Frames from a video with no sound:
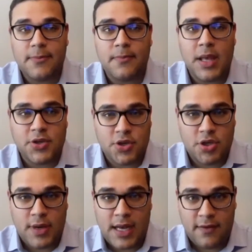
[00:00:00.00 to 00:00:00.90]
make sure
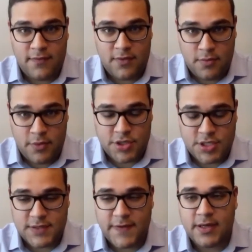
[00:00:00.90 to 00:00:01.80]
you have the
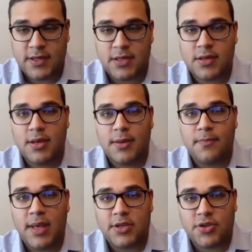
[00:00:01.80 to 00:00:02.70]
emergency fund.
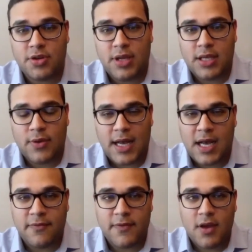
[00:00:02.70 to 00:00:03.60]
Make sure that you
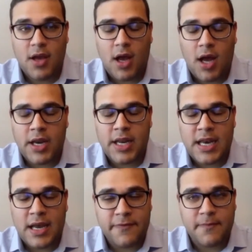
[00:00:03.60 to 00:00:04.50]
have
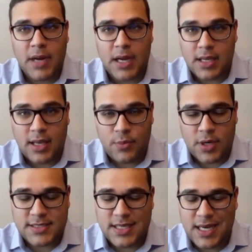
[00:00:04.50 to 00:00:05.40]
enough money, and when
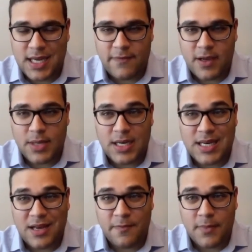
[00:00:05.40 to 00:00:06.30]
I say enough, I mean
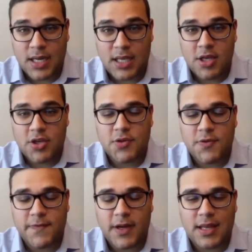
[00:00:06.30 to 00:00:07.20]
enough money to
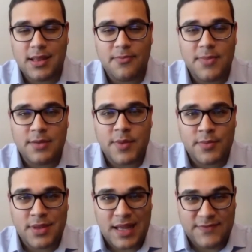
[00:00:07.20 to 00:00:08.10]
fund the
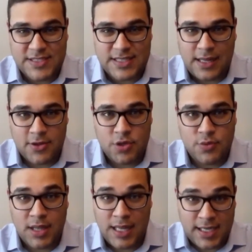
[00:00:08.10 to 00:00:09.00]
minimum lifestyle you
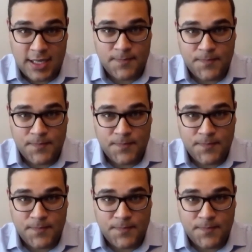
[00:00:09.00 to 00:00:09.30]
would like